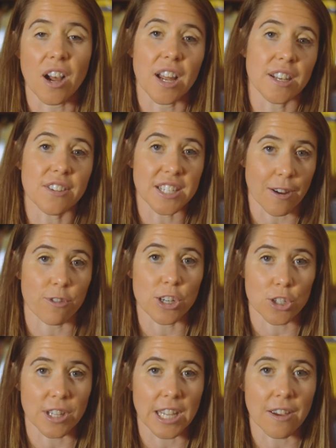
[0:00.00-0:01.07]
on the
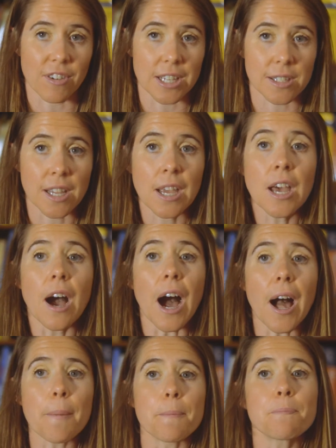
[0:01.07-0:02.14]
definition they give us.
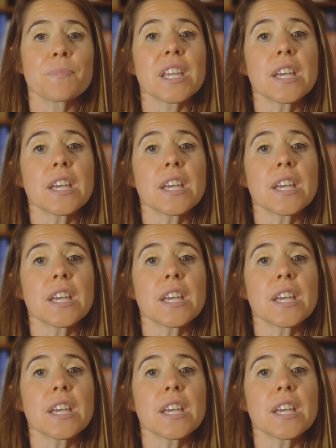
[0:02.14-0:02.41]
Um,